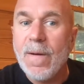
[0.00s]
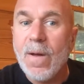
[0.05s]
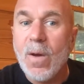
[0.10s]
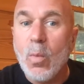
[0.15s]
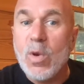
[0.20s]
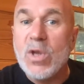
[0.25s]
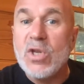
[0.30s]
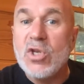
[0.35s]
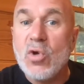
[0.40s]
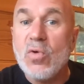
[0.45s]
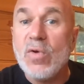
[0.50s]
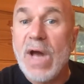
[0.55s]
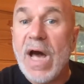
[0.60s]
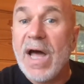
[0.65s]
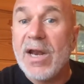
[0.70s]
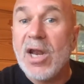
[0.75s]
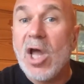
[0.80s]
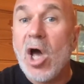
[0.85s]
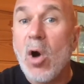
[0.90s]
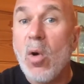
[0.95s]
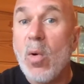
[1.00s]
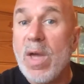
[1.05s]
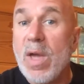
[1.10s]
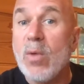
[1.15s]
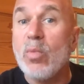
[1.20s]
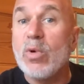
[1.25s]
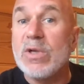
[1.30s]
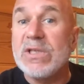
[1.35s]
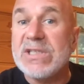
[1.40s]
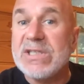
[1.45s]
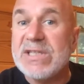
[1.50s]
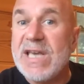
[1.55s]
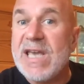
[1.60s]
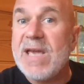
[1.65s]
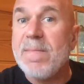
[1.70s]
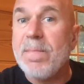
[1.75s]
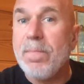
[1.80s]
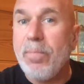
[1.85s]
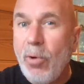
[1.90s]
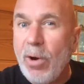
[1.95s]
We do not know. It would
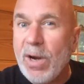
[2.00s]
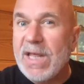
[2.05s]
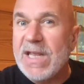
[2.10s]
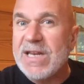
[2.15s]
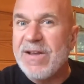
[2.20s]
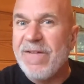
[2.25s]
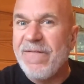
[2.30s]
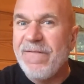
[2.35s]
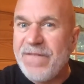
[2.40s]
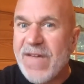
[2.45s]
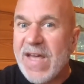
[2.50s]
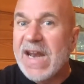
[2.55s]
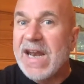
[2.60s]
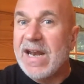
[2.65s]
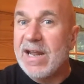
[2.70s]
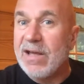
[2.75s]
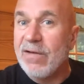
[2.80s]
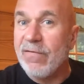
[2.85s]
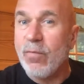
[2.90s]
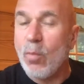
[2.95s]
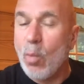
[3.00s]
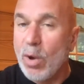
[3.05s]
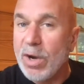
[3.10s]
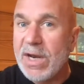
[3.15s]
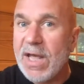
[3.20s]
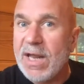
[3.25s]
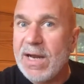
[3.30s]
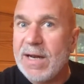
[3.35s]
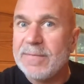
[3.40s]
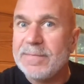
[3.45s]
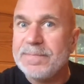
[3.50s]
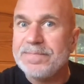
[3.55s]
seem pretty definitive, wouldn't it?